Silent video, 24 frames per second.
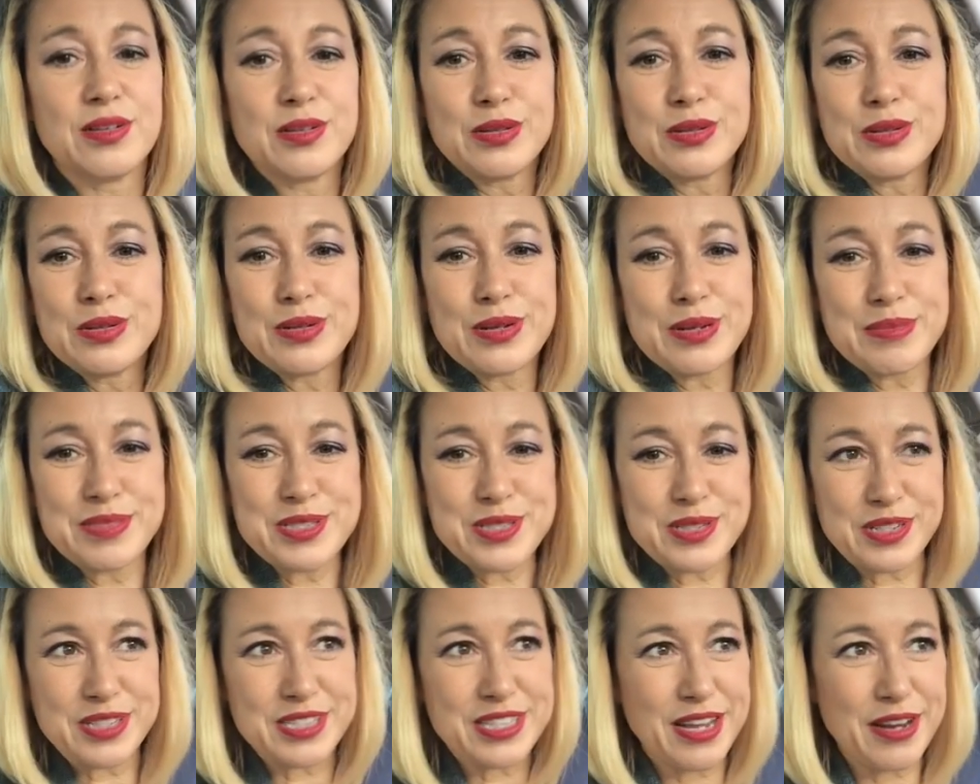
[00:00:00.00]
Ooh, I'm
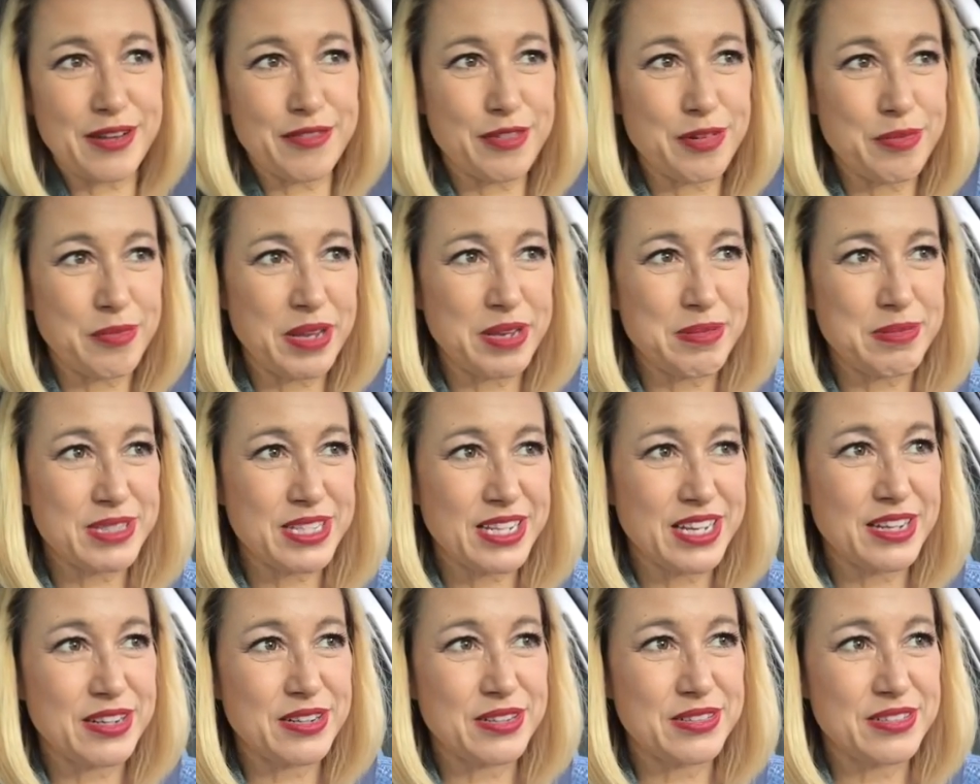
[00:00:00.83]
so excited for a baked
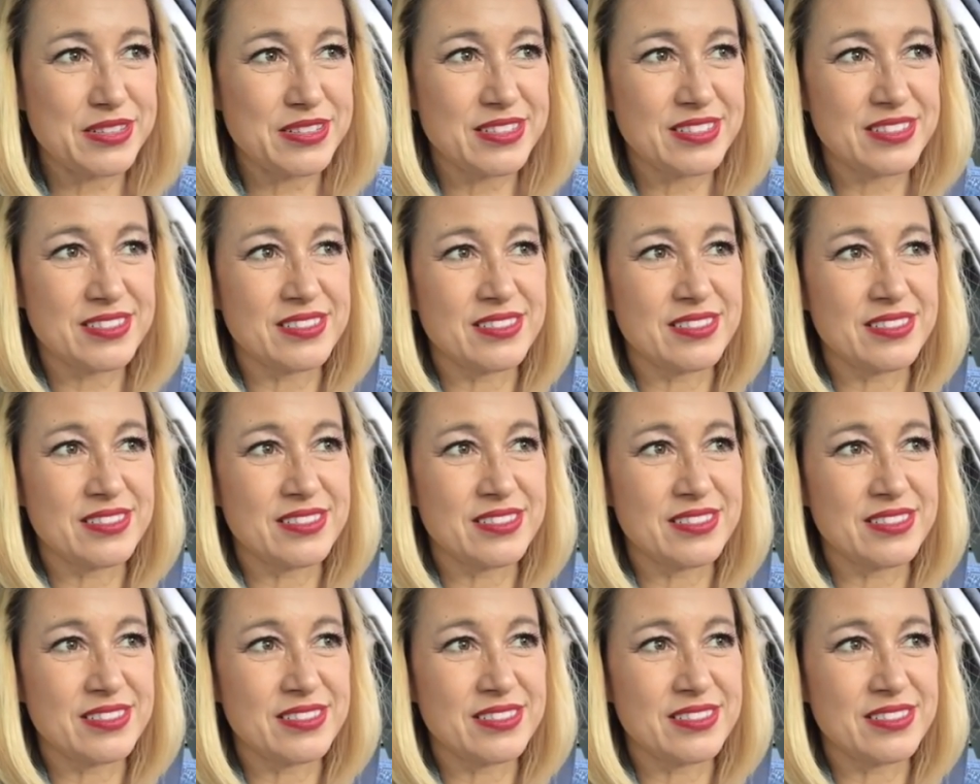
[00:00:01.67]
potato.